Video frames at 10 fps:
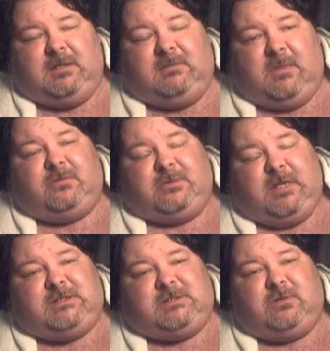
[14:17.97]
and then Mother
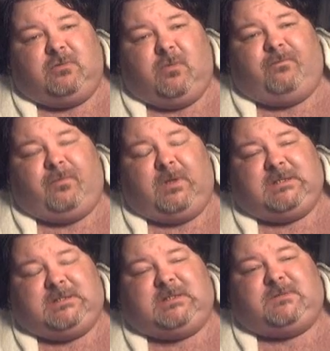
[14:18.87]
Nature will
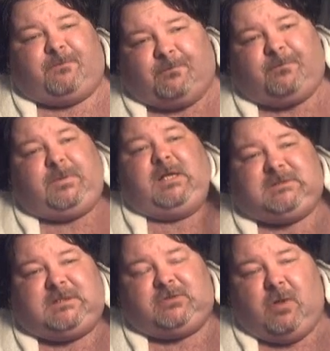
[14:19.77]
friggin' just
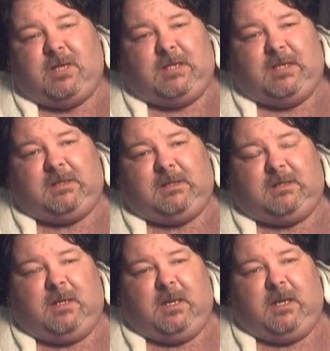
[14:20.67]
flush the toilet,
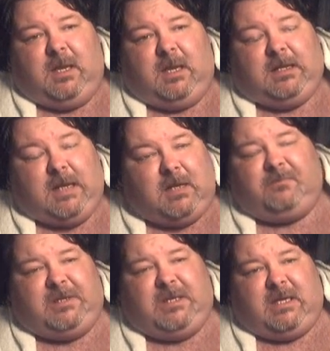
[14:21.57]
and
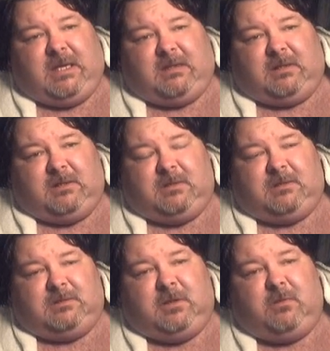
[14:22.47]
that'll be it.
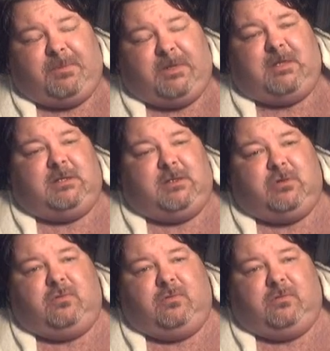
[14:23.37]
There'll be a
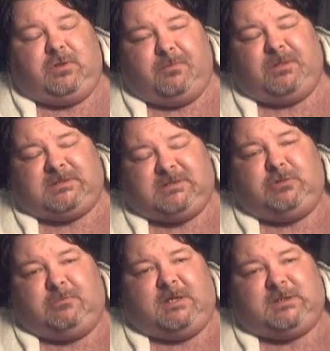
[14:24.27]
new. You put
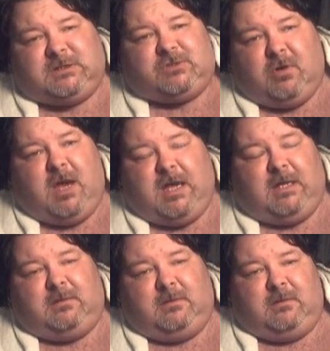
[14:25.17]
too much
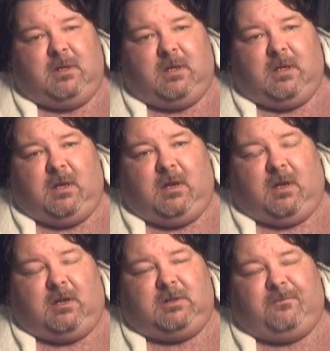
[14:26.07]
strain
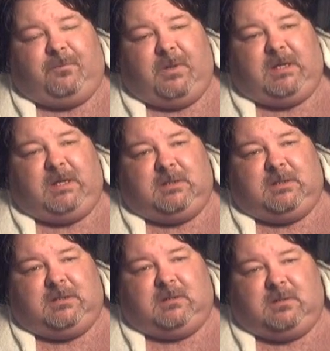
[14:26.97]
on the
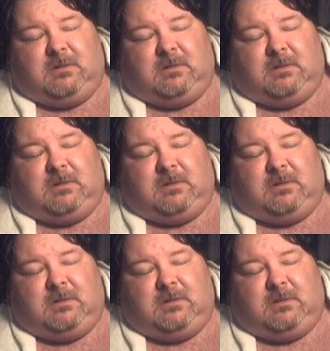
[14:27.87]
friggin'